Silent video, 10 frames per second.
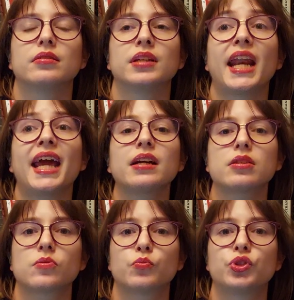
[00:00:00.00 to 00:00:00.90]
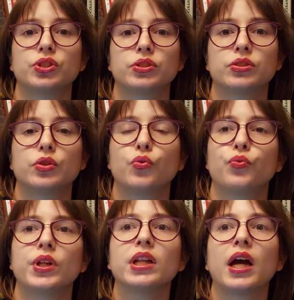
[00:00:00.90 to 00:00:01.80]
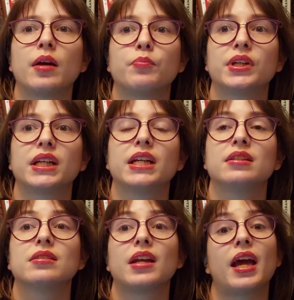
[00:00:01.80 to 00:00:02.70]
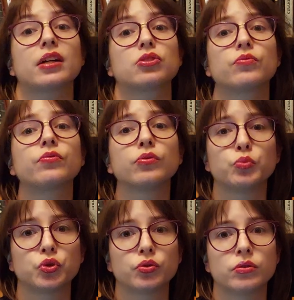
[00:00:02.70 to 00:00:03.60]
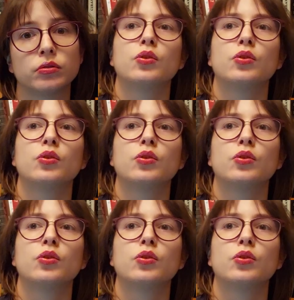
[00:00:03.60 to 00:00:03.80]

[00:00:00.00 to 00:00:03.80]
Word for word: the next murder will happen in the next full moon.